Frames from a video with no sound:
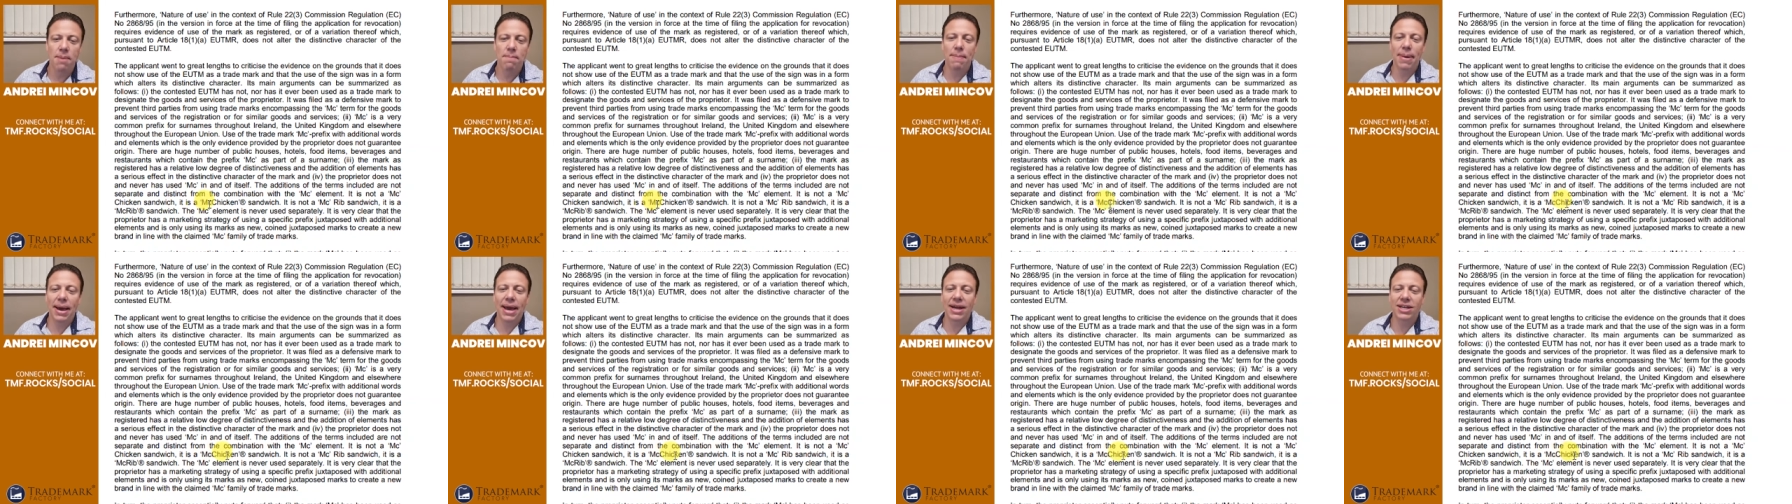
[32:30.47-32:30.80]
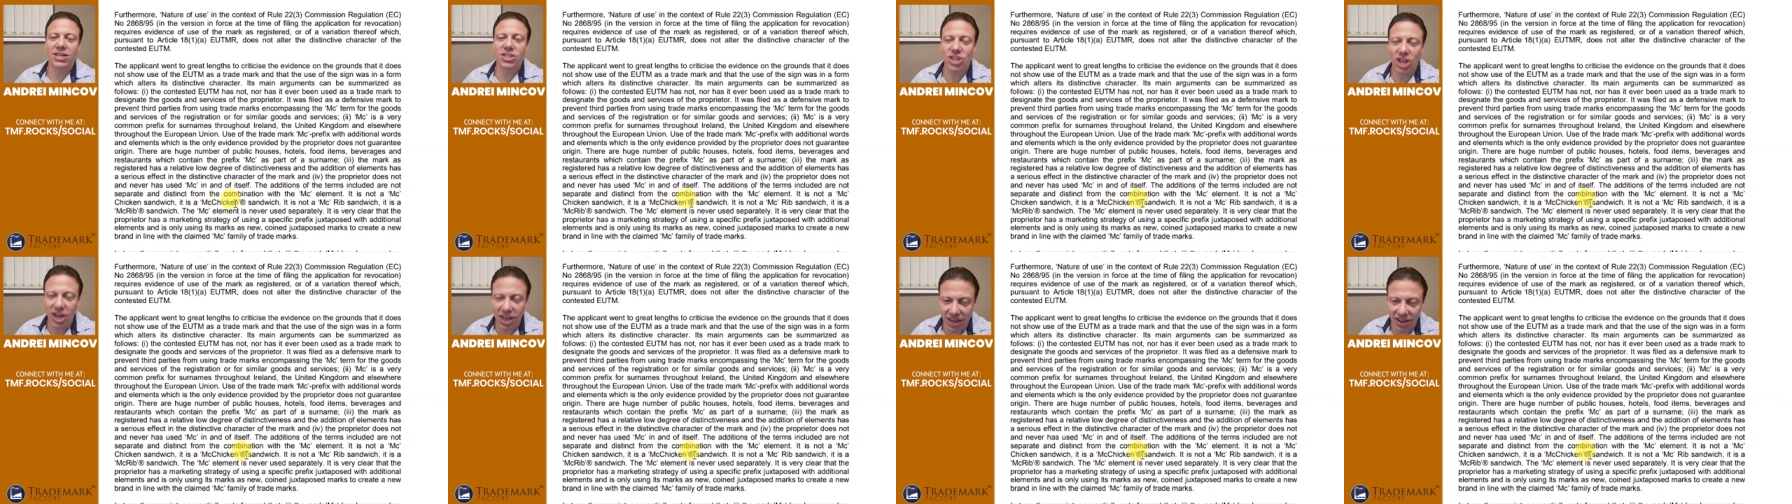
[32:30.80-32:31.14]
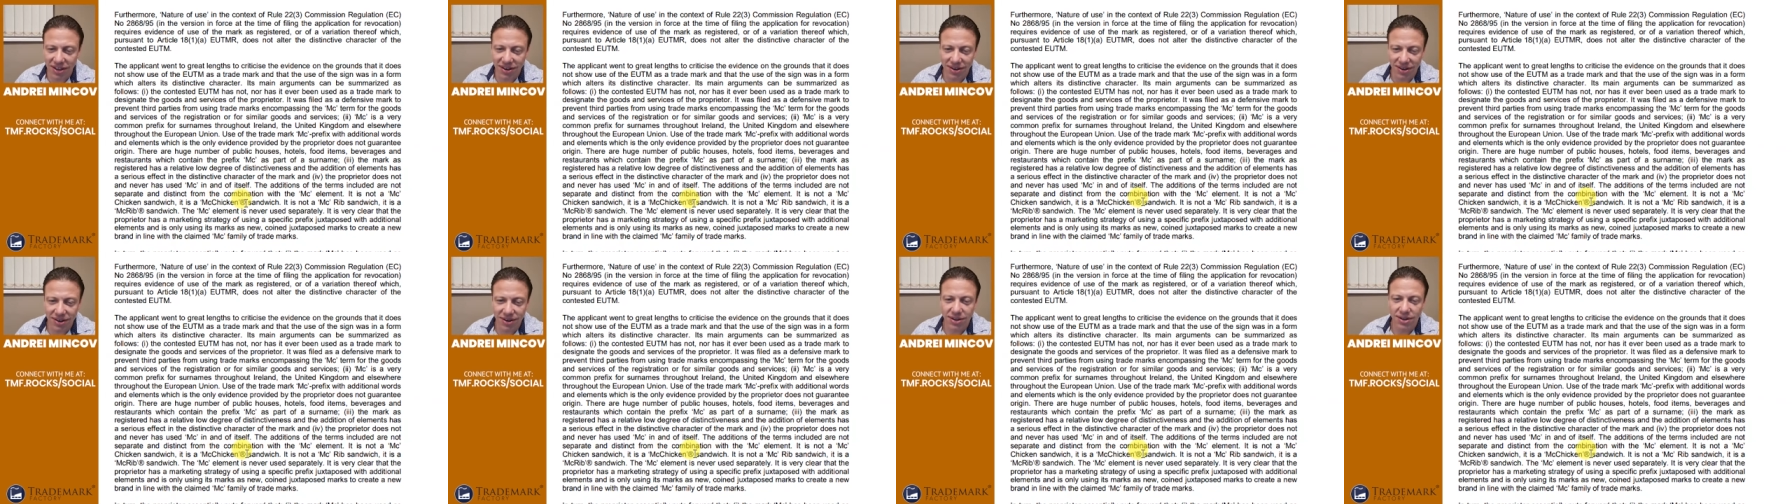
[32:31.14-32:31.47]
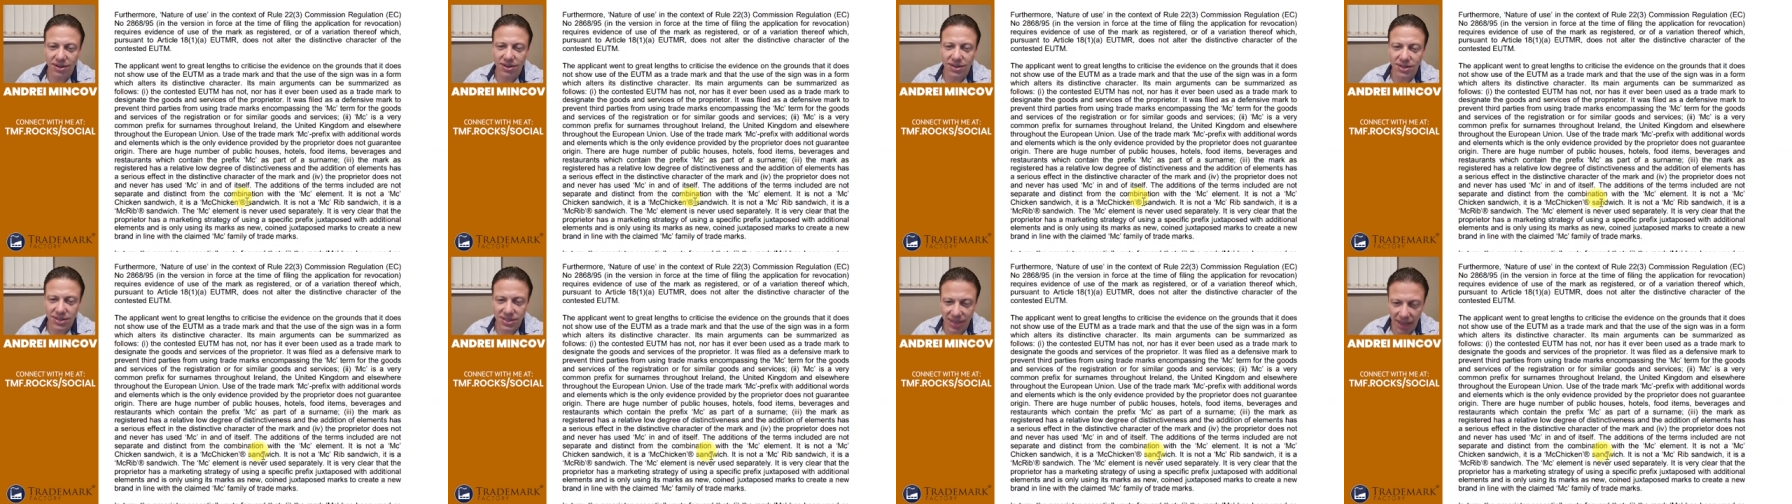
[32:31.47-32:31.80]
McChicken
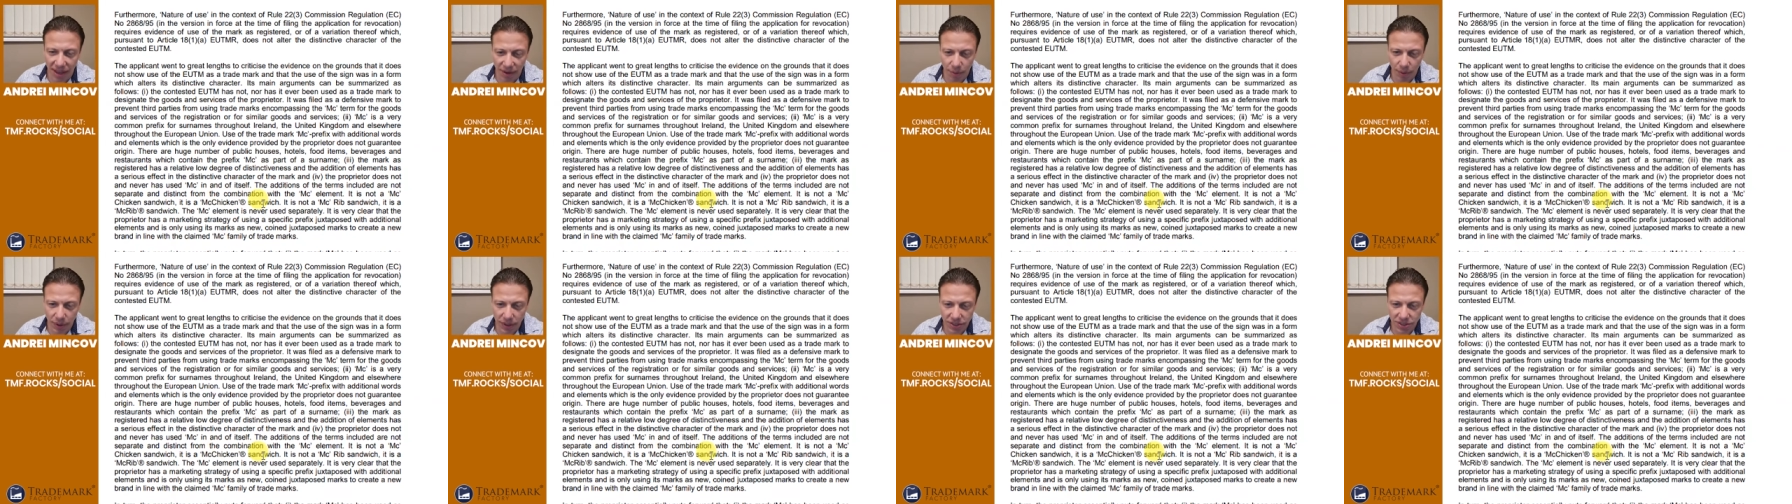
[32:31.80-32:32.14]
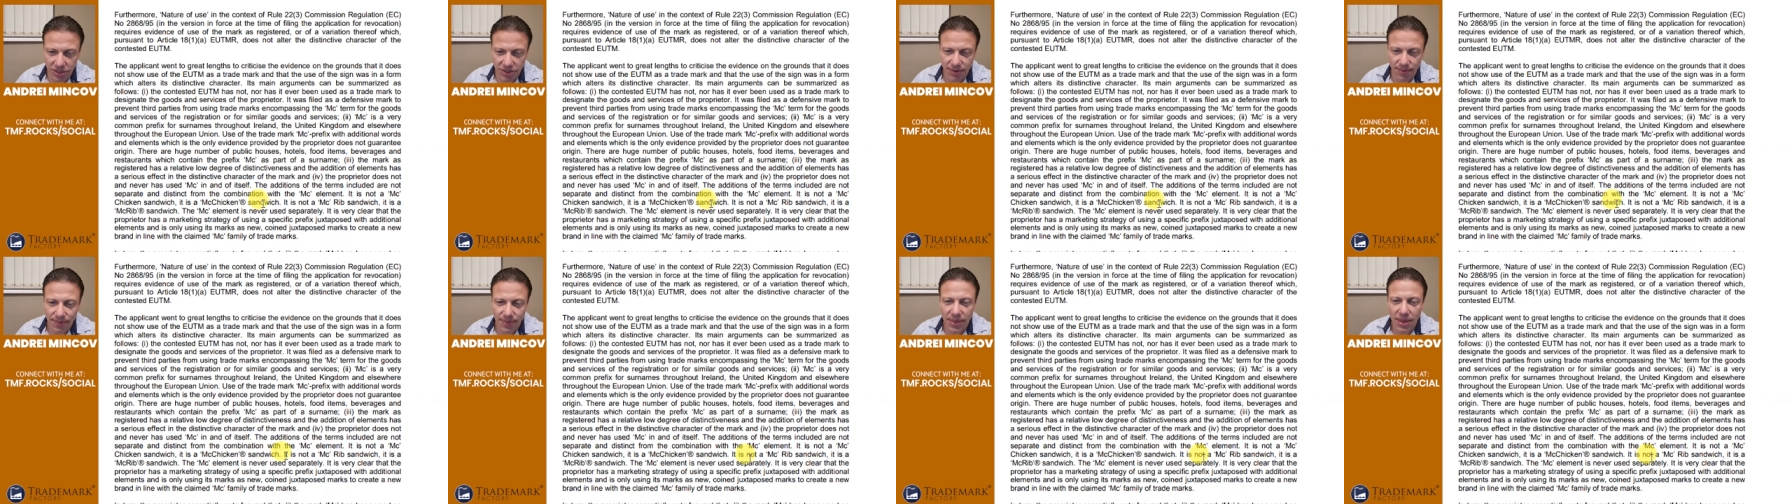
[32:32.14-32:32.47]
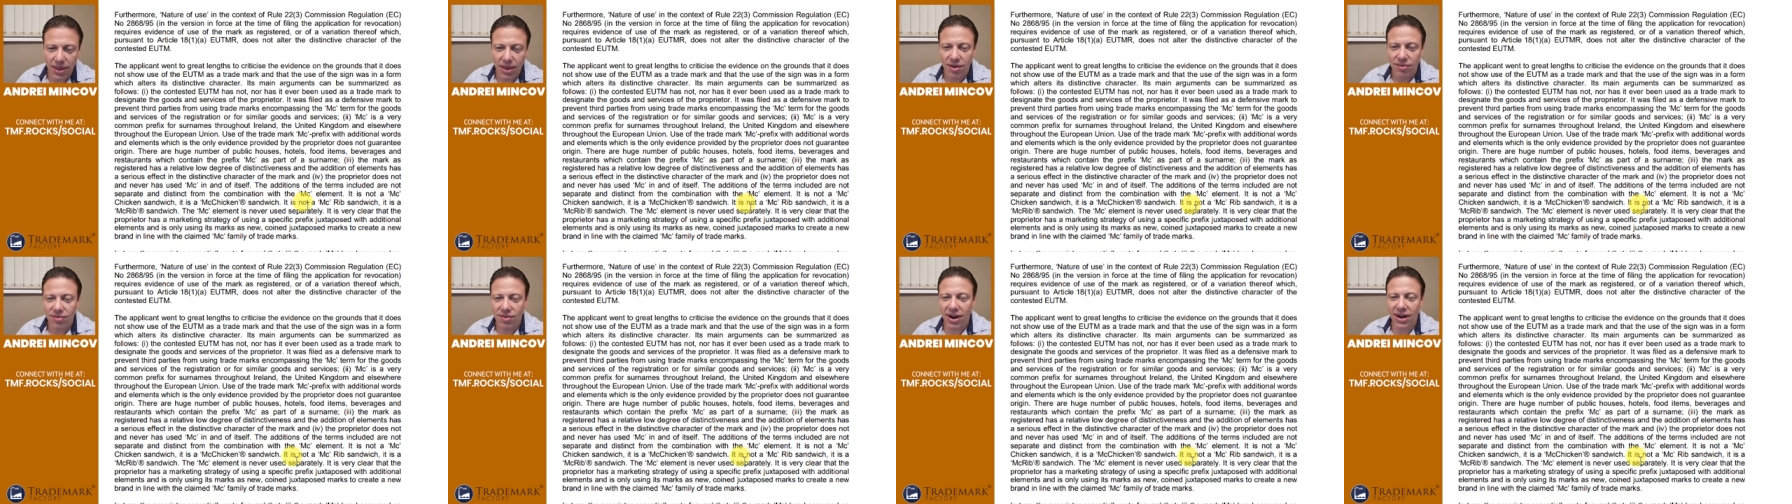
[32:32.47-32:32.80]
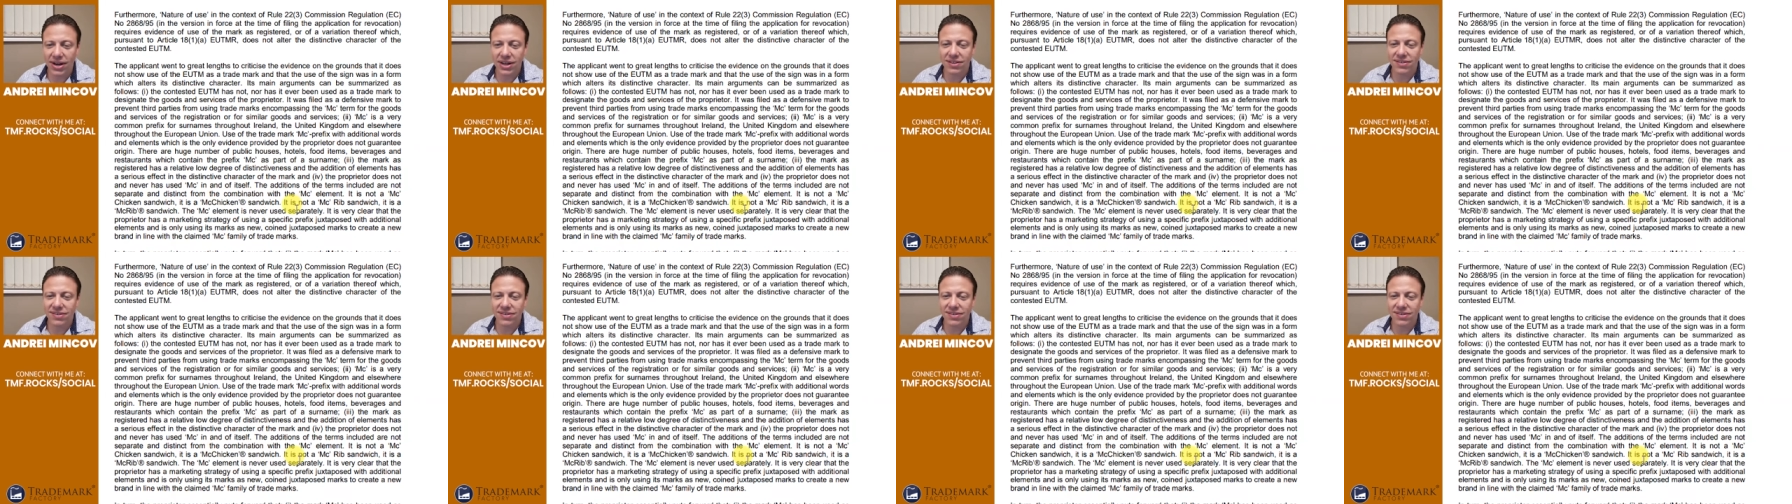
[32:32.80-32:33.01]
sandwich, right?